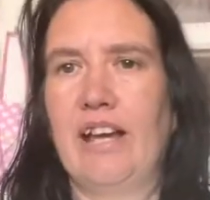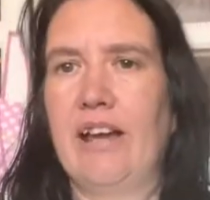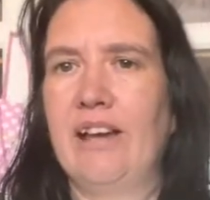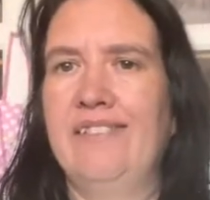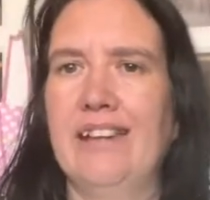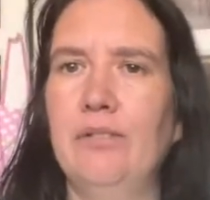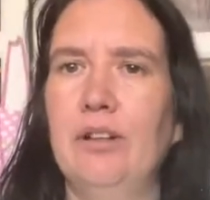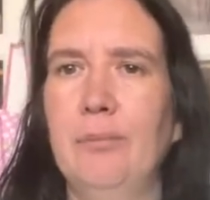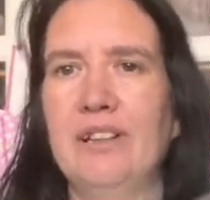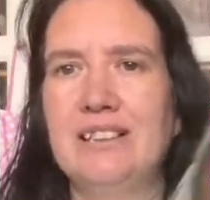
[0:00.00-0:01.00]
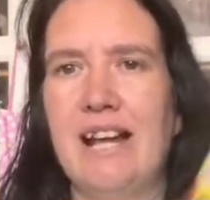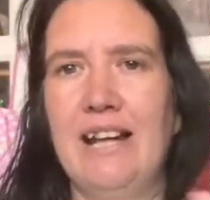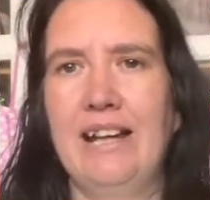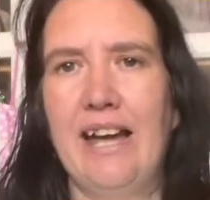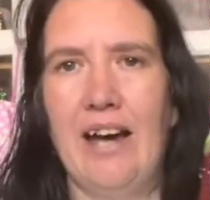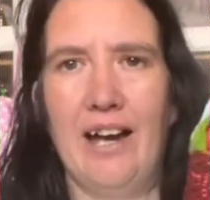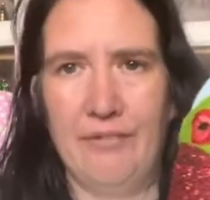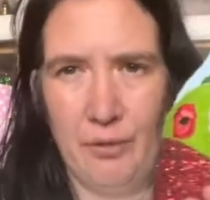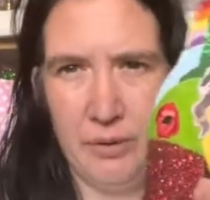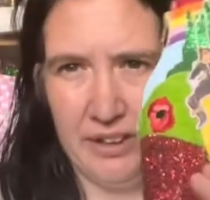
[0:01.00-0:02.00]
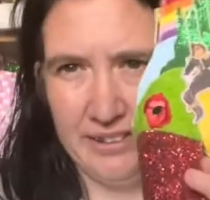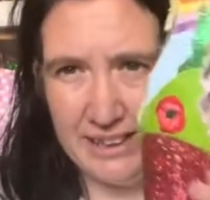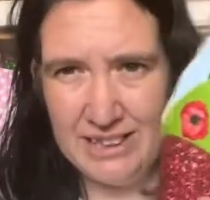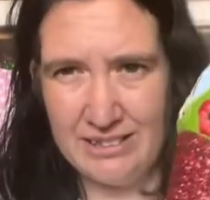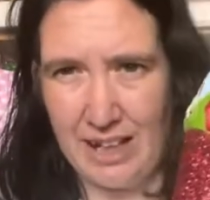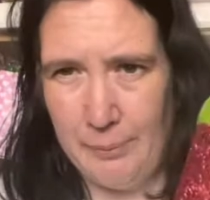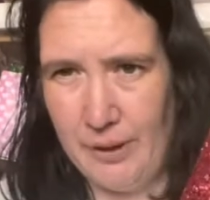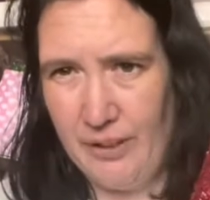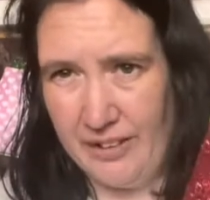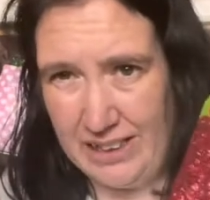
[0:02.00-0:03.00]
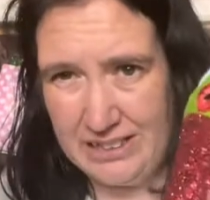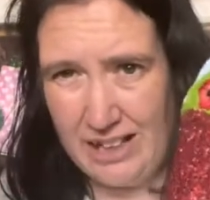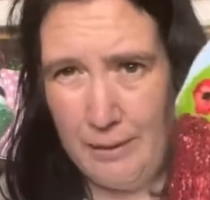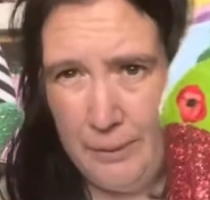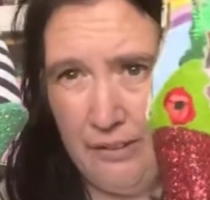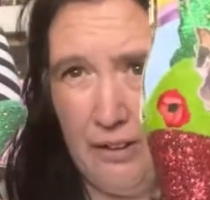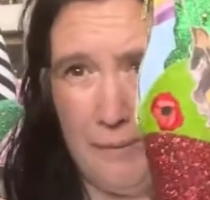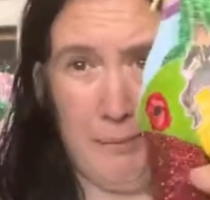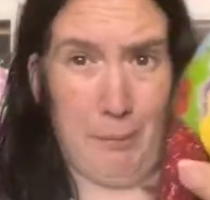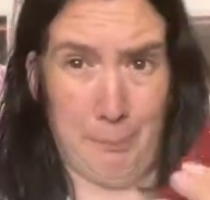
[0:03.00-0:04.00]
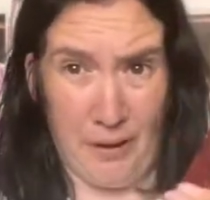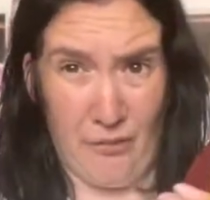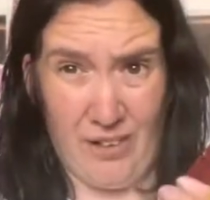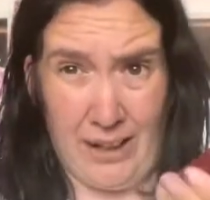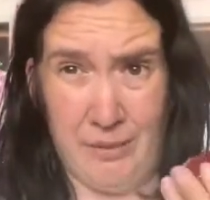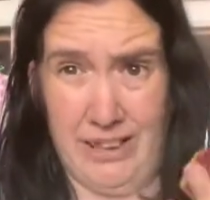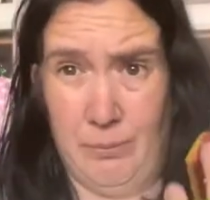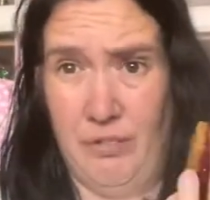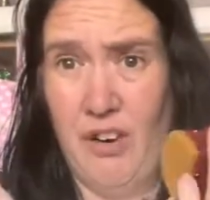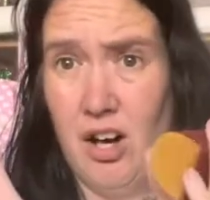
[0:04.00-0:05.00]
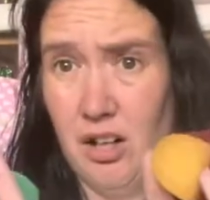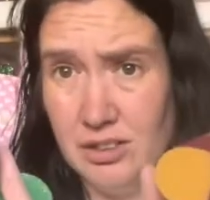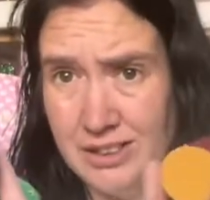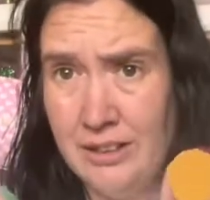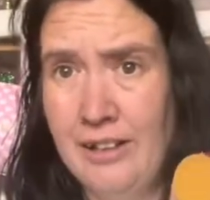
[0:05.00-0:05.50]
I think we'll most likely get either one of this star boot or this star boot or maybe both like we did with Oz.